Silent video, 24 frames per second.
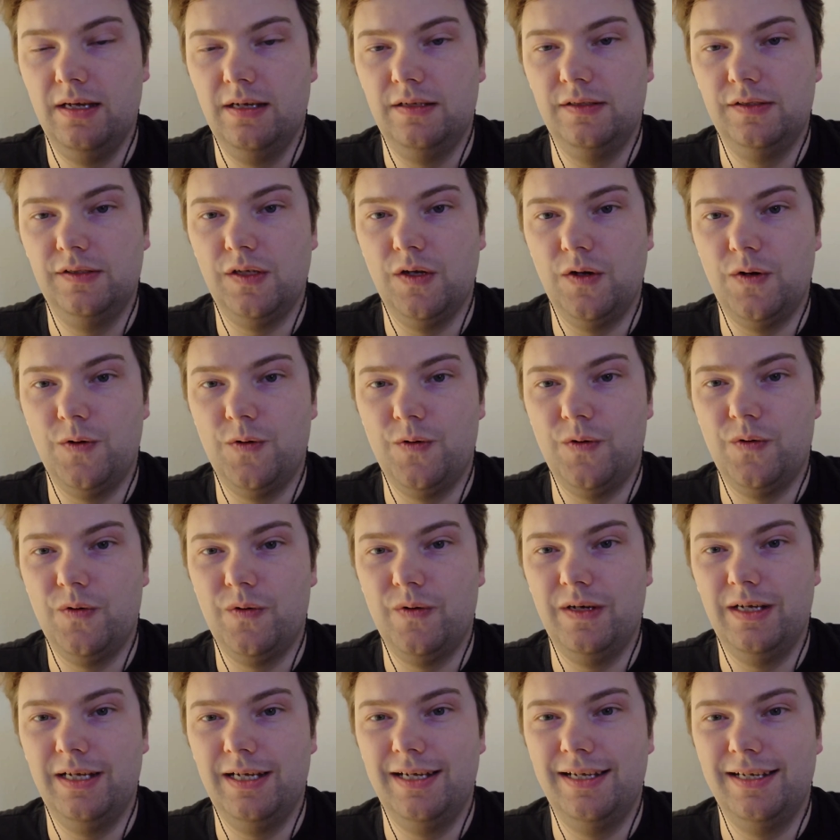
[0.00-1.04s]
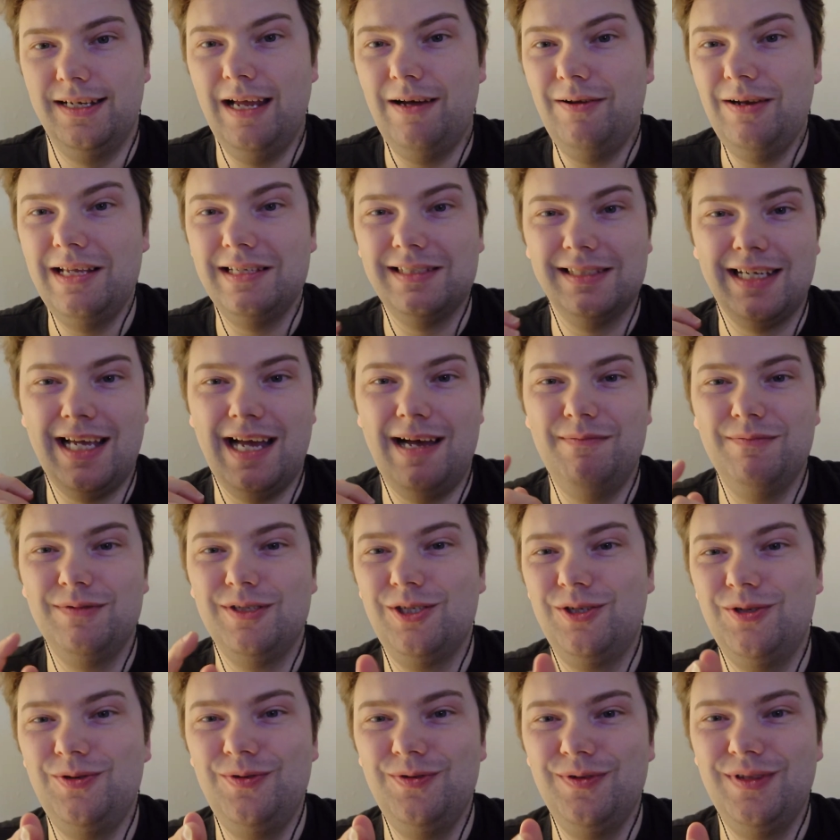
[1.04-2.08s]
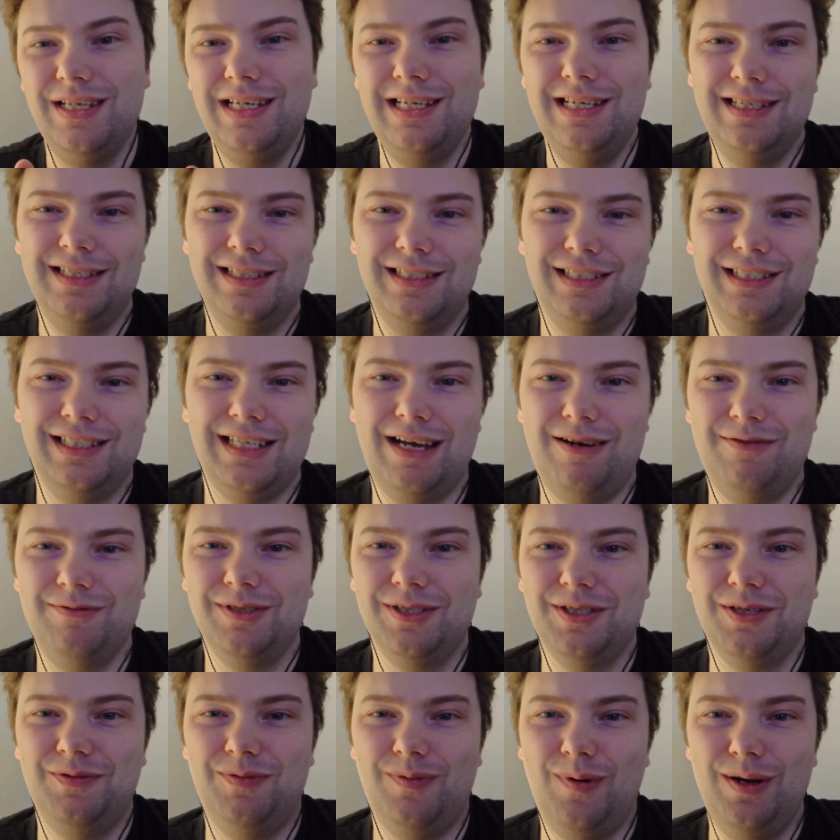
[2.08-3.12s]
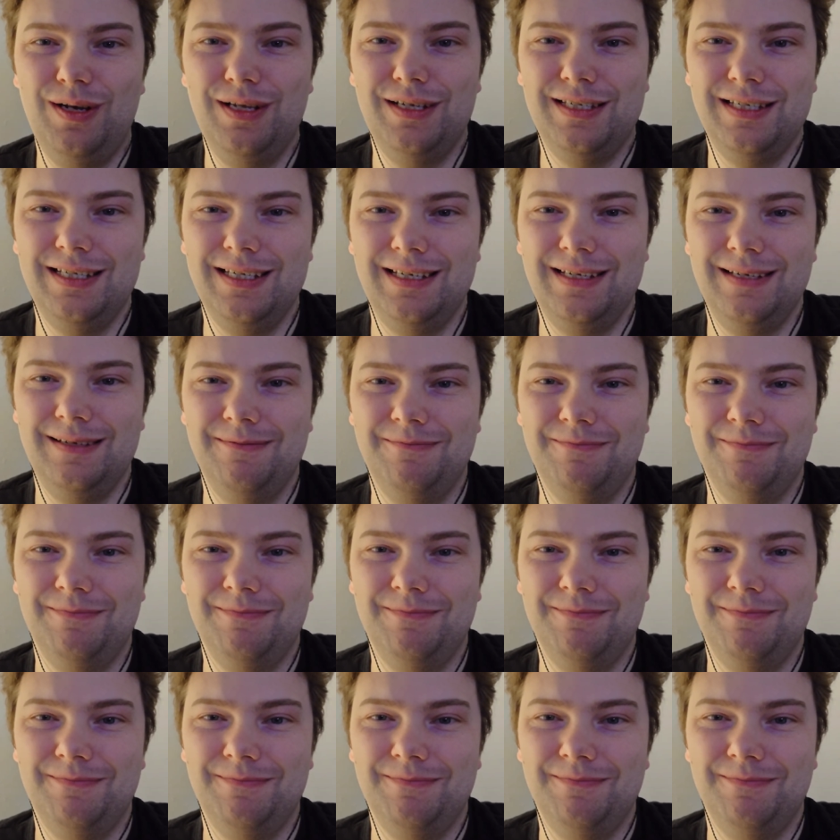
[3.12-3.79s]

So now let's come to the sound quality.